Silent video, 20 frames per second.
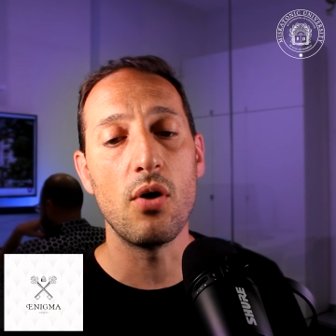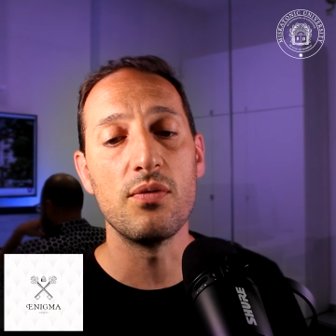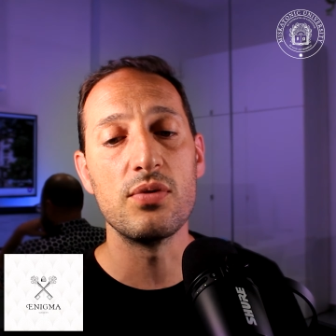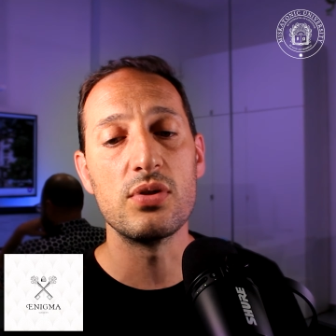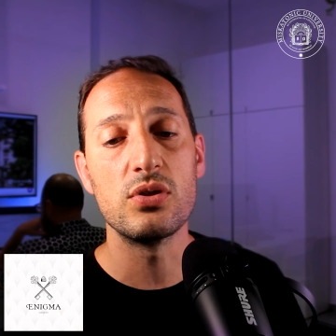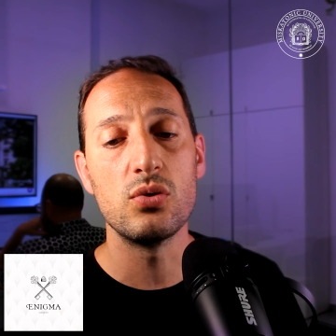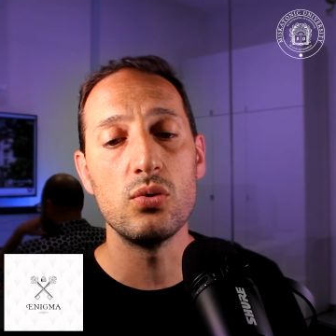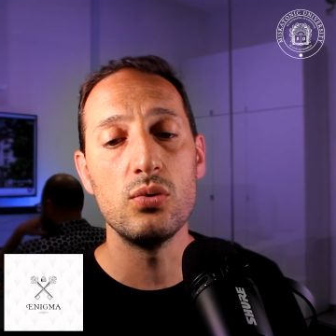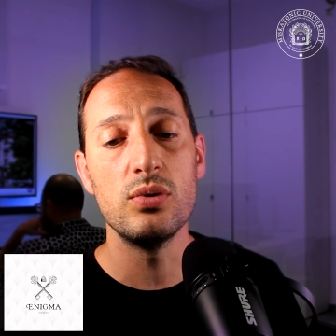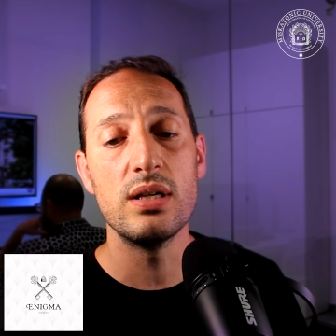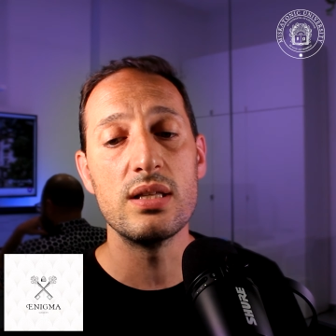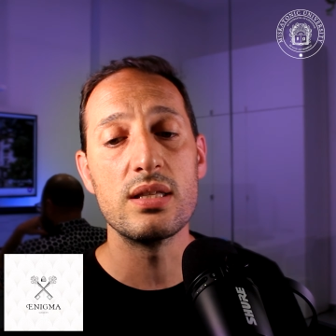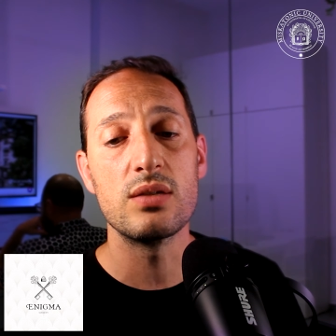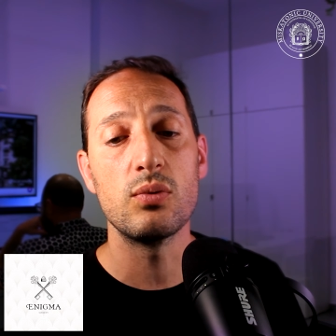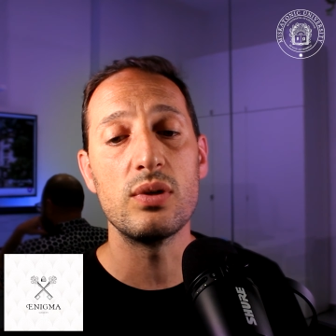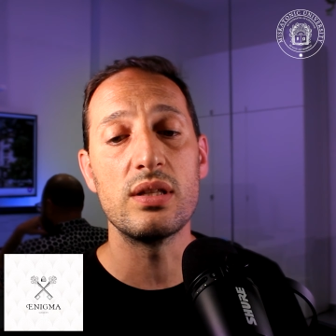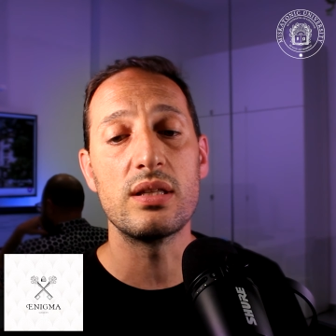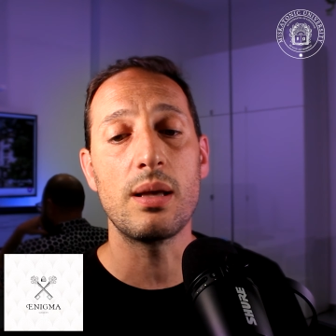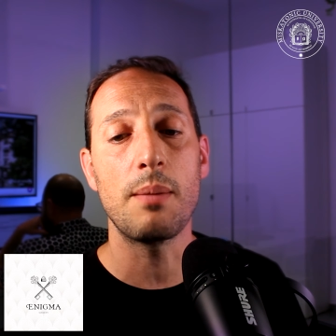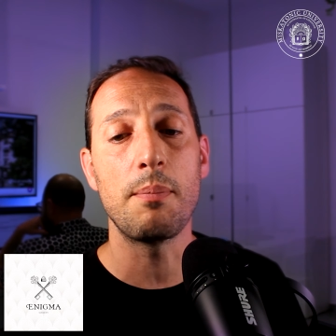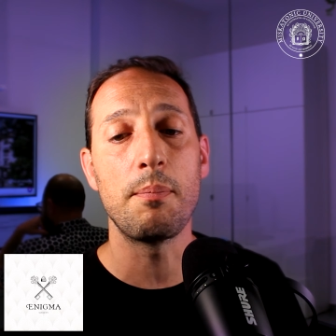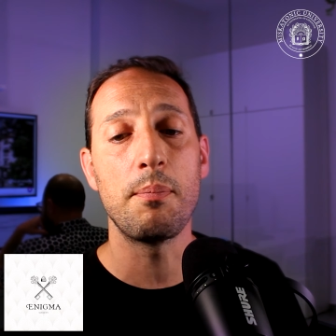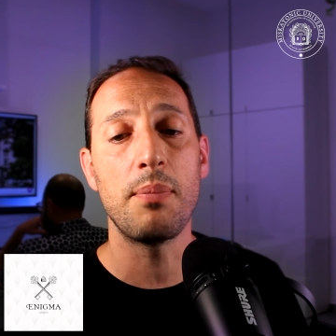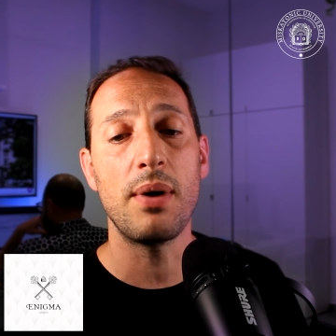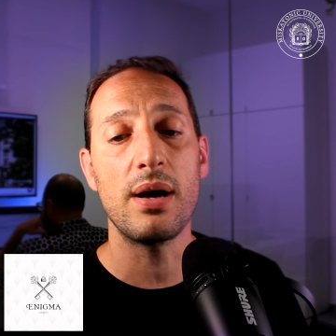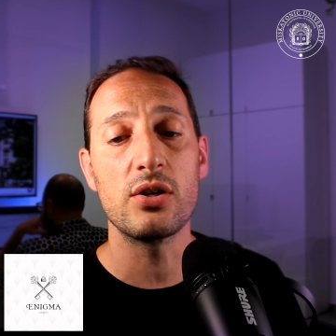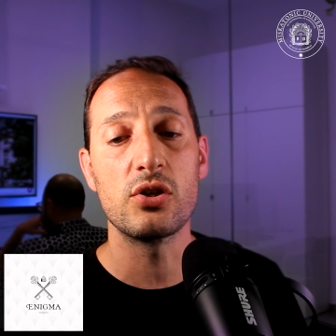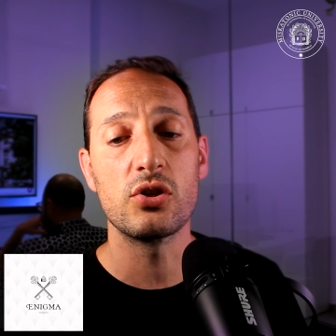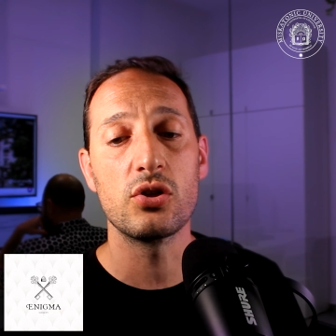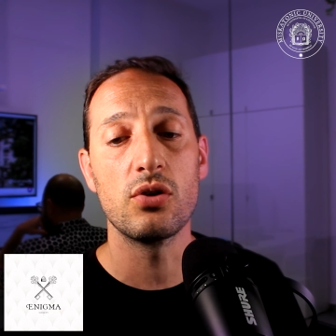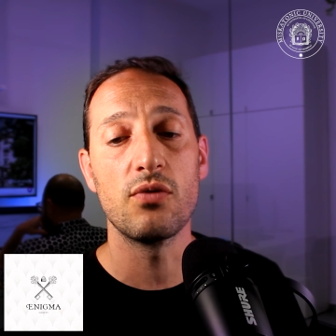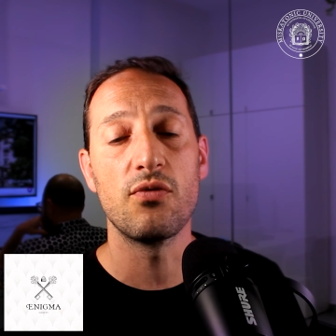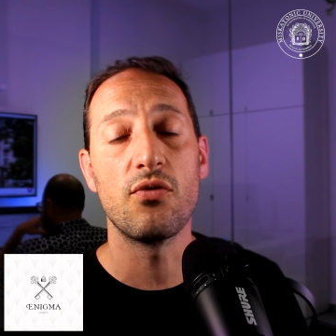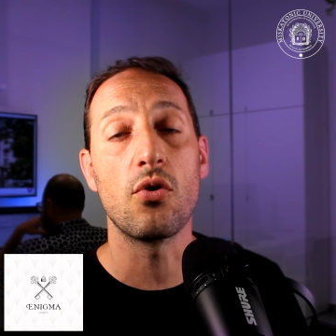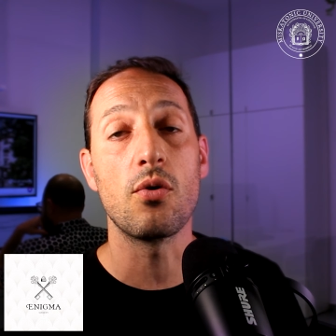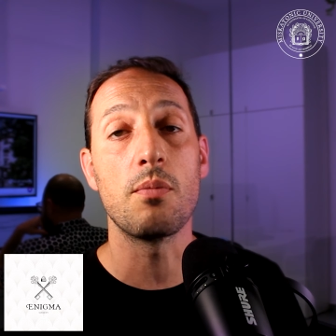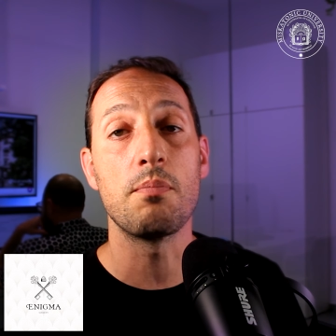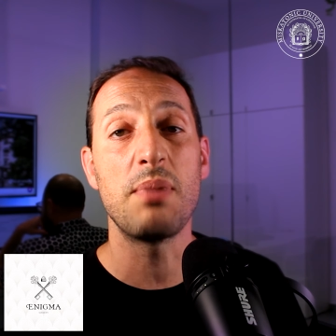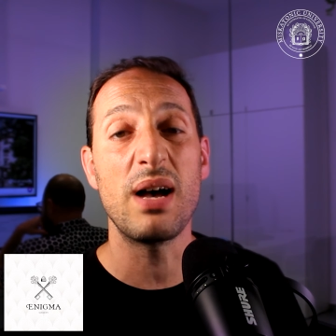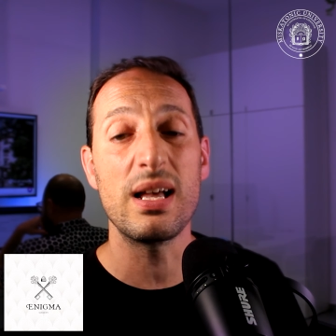of students with a passion
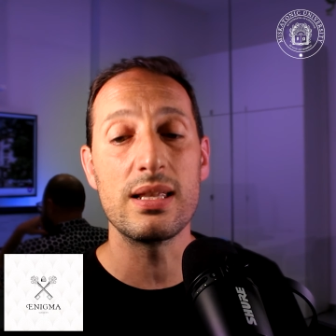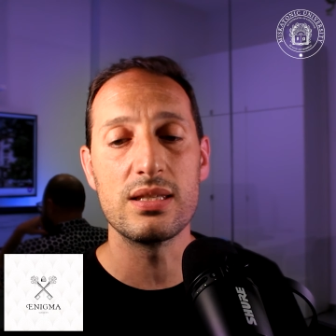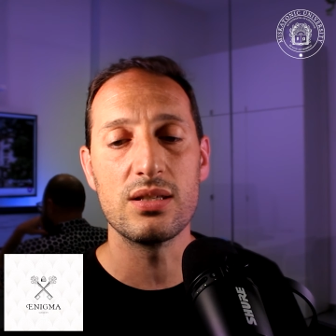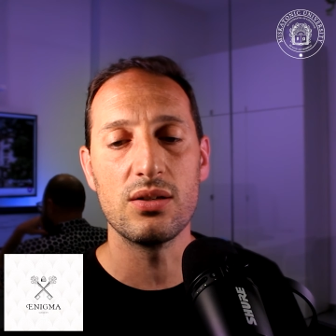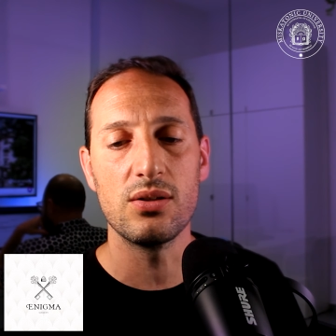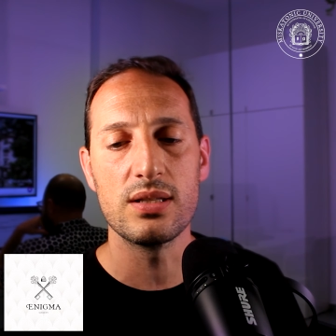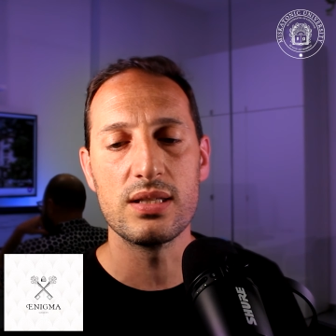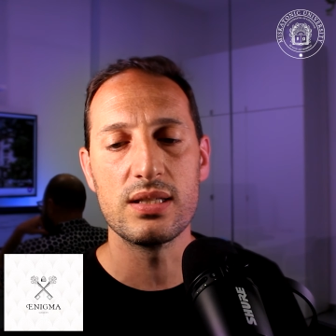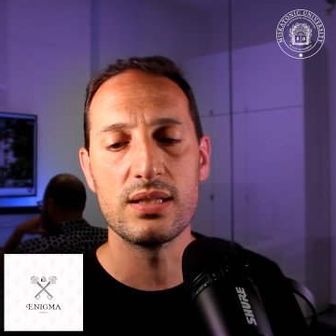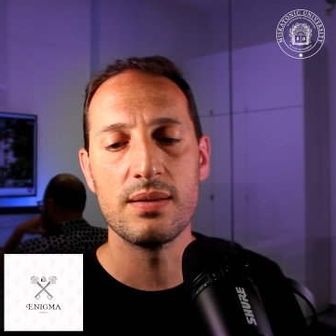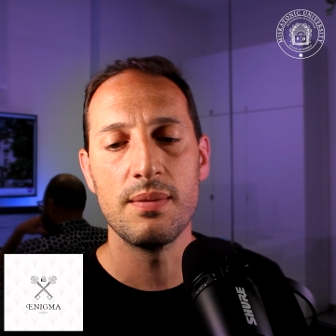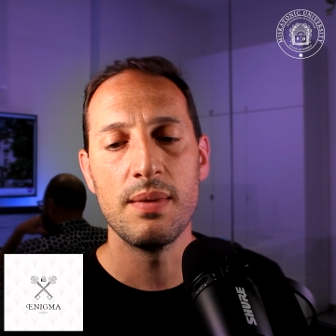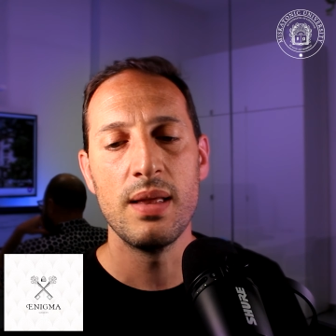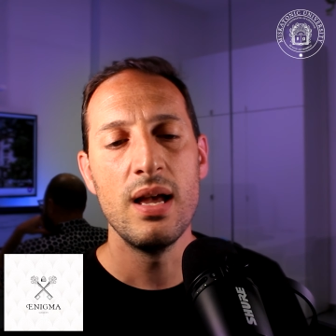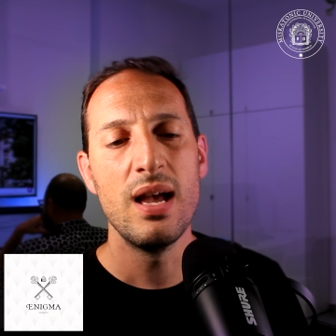for puzzles